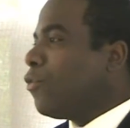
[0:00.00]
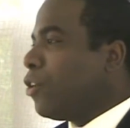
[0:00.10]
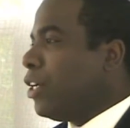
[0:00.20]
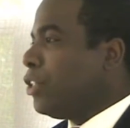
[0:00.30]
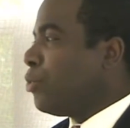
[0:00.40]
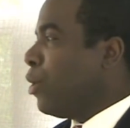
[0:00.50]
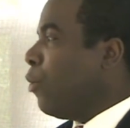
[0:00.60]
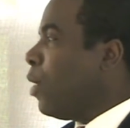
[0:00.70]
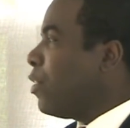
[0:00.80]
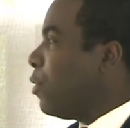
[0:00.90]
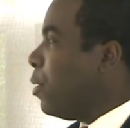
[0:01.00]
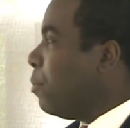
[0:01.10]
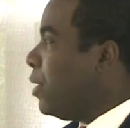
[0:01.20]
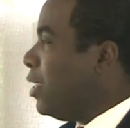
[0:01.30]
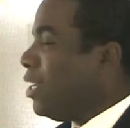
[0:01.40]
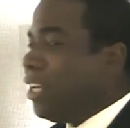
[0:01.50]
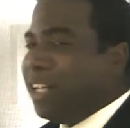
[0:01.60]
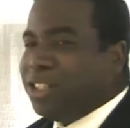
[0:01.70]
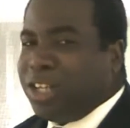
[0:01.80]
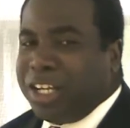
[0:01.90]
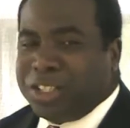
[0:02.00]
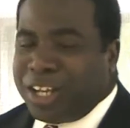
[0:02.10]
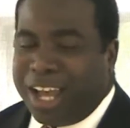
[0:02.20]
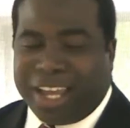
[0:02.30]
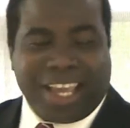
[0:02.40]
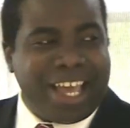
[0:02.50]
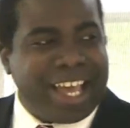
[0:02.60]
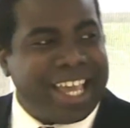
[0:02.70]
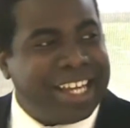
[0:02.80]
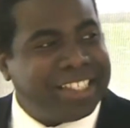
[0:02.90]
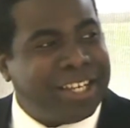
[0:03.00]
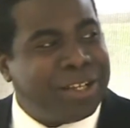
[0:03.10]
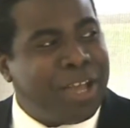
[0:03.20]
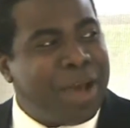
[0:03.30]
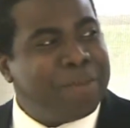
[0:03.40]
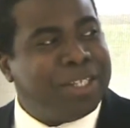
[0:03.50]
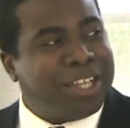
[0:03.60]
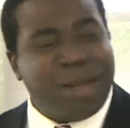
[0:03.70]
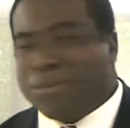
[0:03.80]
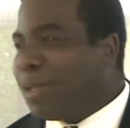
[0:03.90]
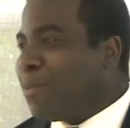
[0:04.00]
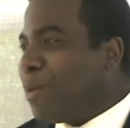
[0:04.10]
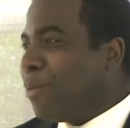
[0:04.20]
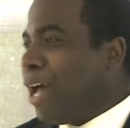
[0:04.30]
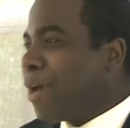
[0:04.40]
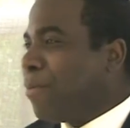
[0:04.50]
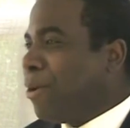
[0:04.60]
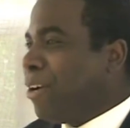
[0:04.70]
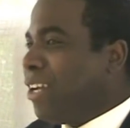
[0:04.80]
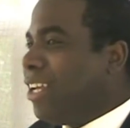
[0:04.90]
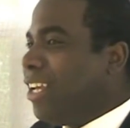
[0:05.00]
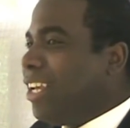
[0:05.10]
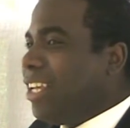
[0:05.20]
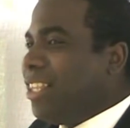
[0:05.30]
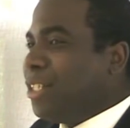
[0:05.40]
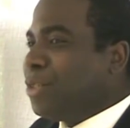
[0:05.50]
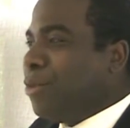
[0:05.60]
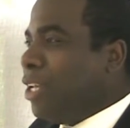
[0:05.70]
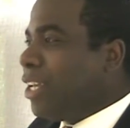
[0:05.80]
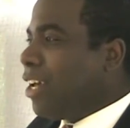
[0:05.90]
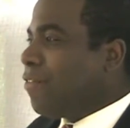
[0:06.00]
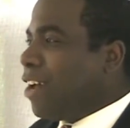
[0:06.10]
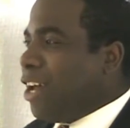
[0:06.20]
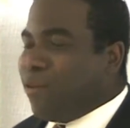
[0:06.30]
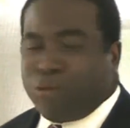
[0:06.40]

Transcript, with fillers: for Israel, whether it be changing. I can't, I can't tell you how many times on my Blackberry this week I've gotten